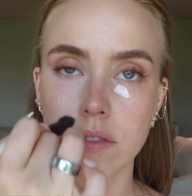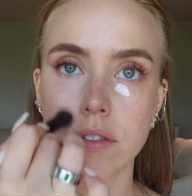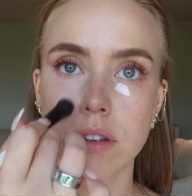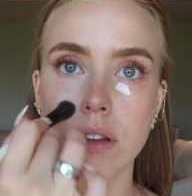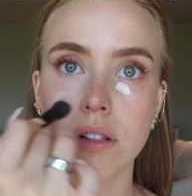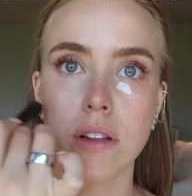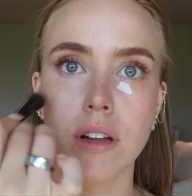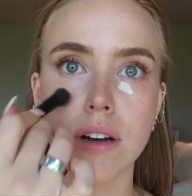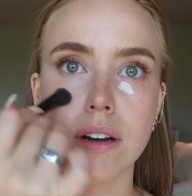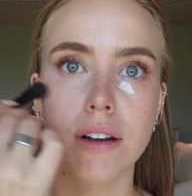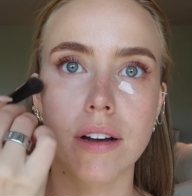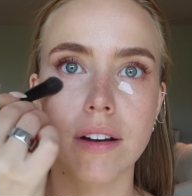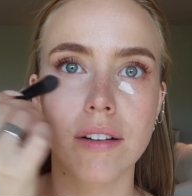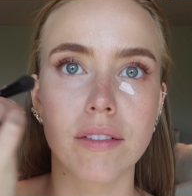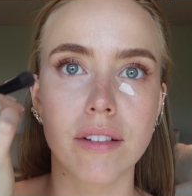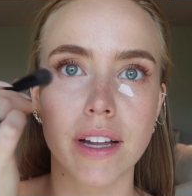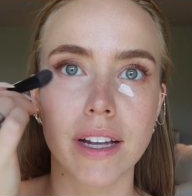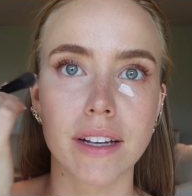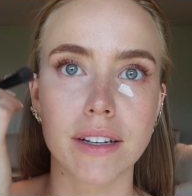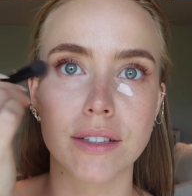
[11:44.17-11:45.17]
the look
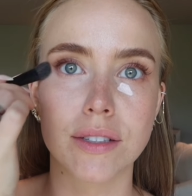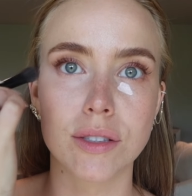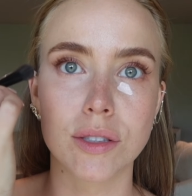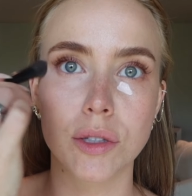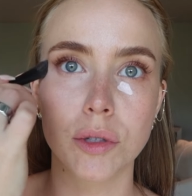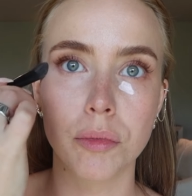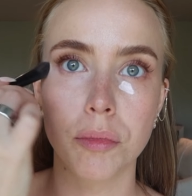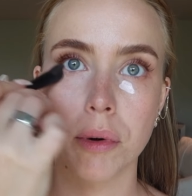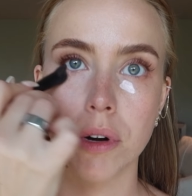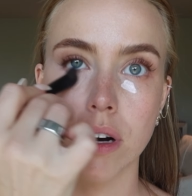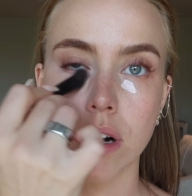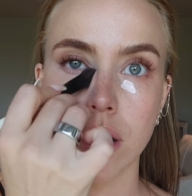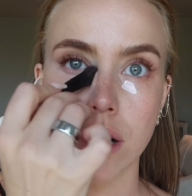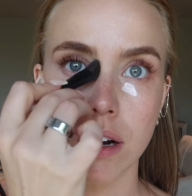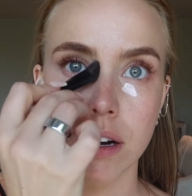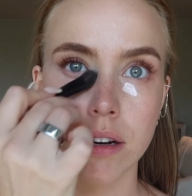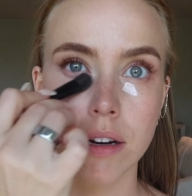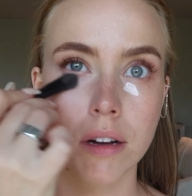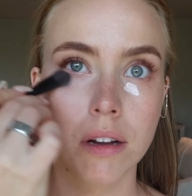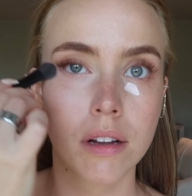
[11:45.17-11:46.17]
of like a
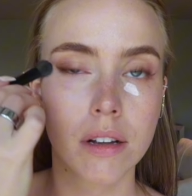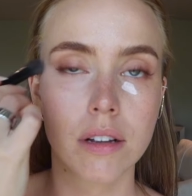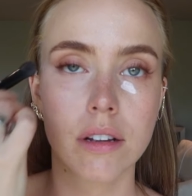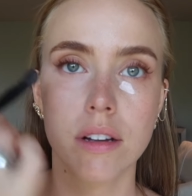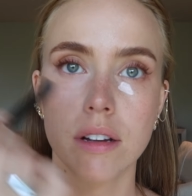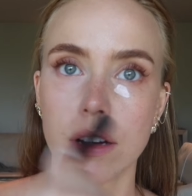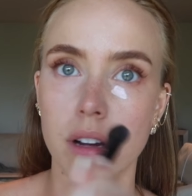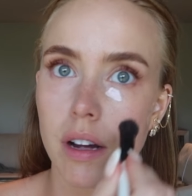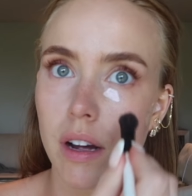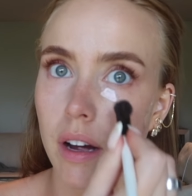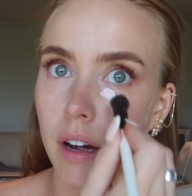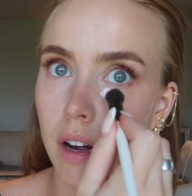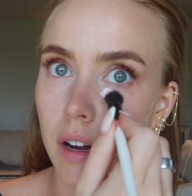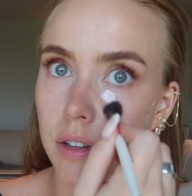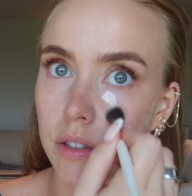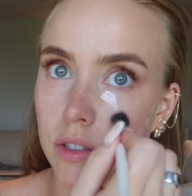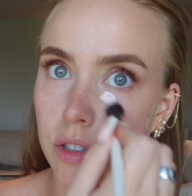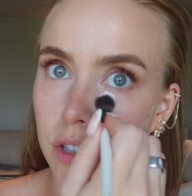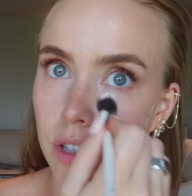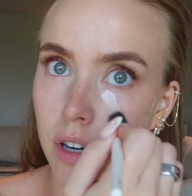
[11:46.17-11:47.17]
super
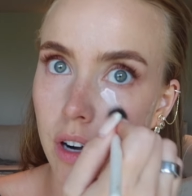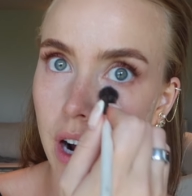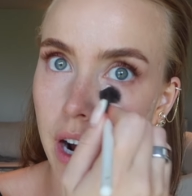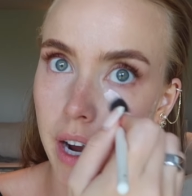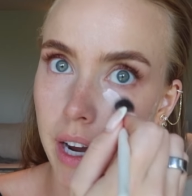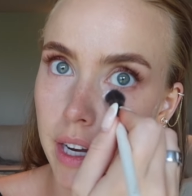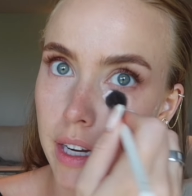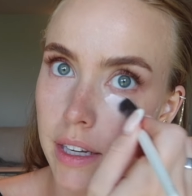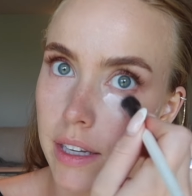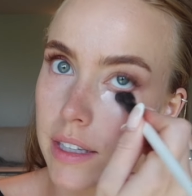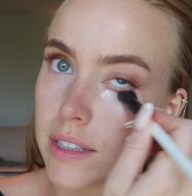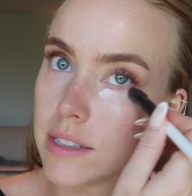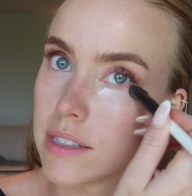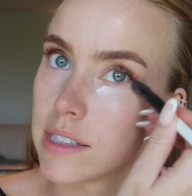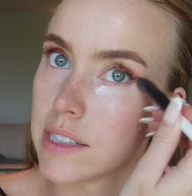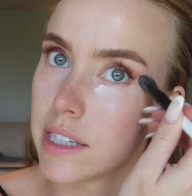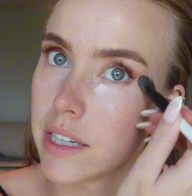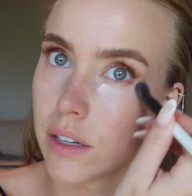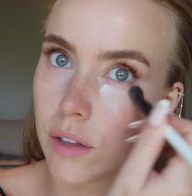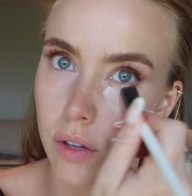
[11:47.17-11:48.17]
under eye
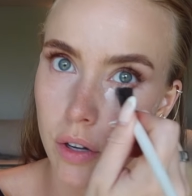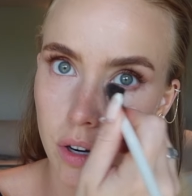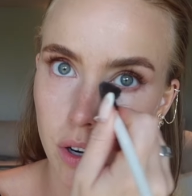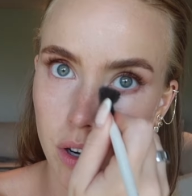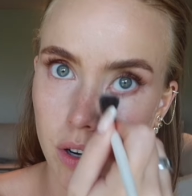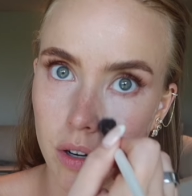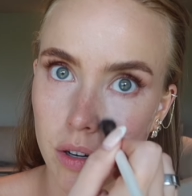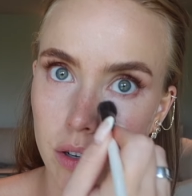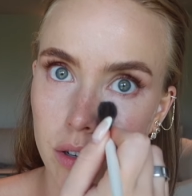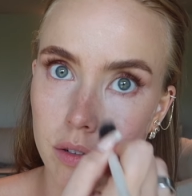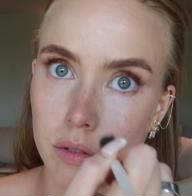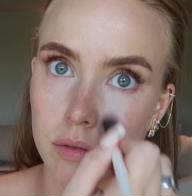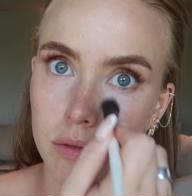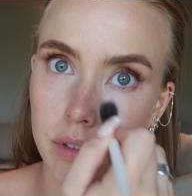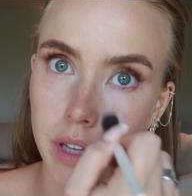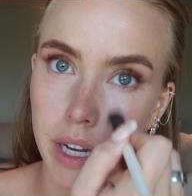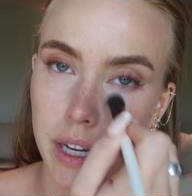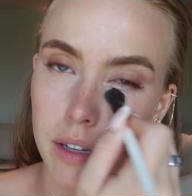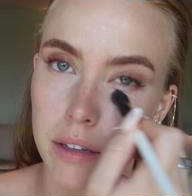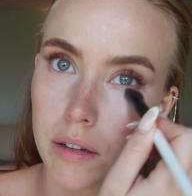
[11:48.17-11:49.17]
concealer,
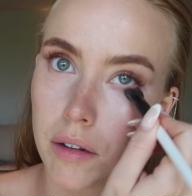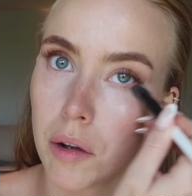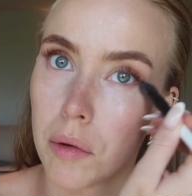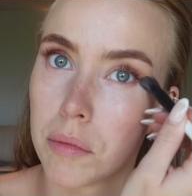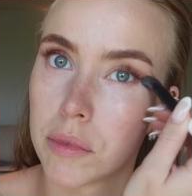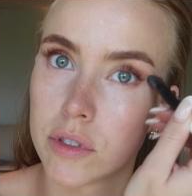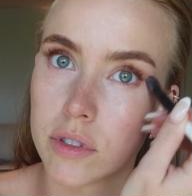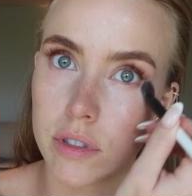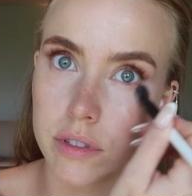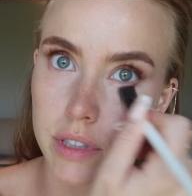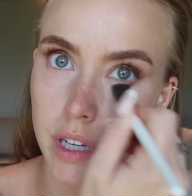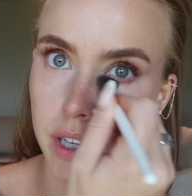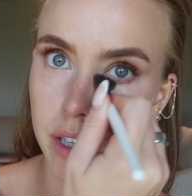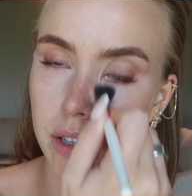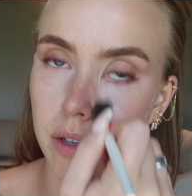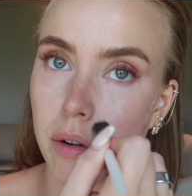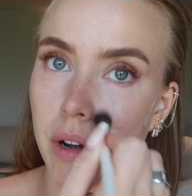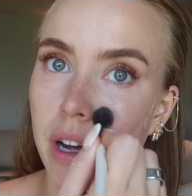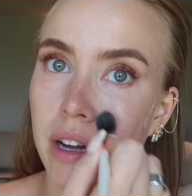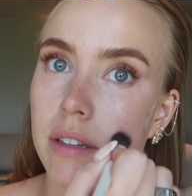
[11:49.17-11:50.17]
like almost looks like
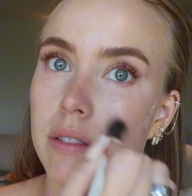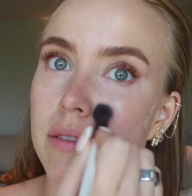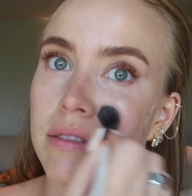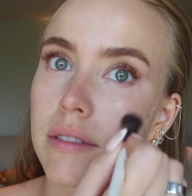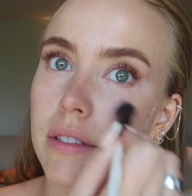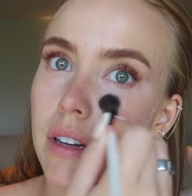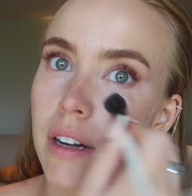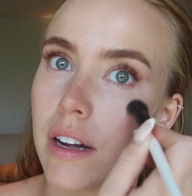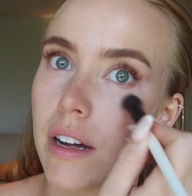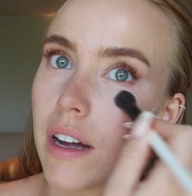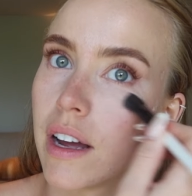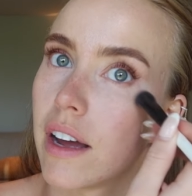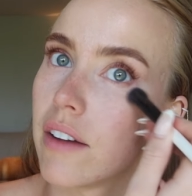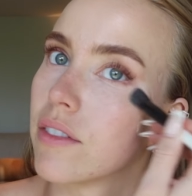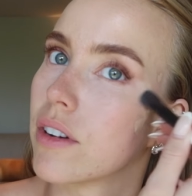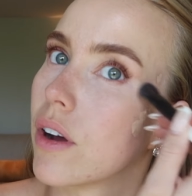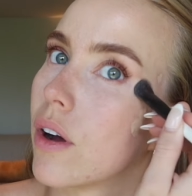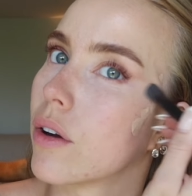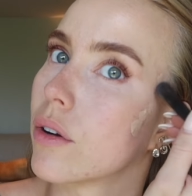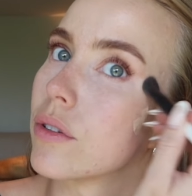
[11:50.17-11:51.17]
you have
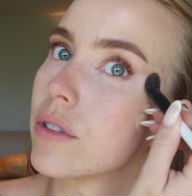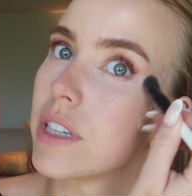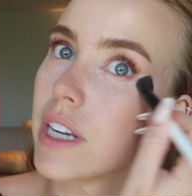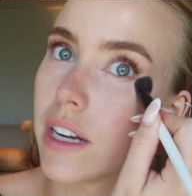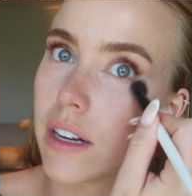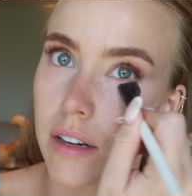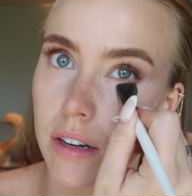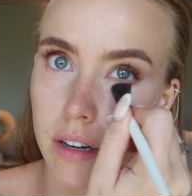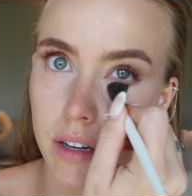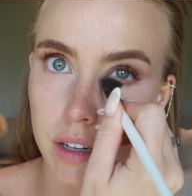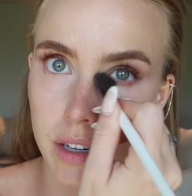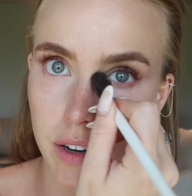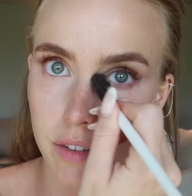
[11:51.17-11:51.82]
a goggle tan on.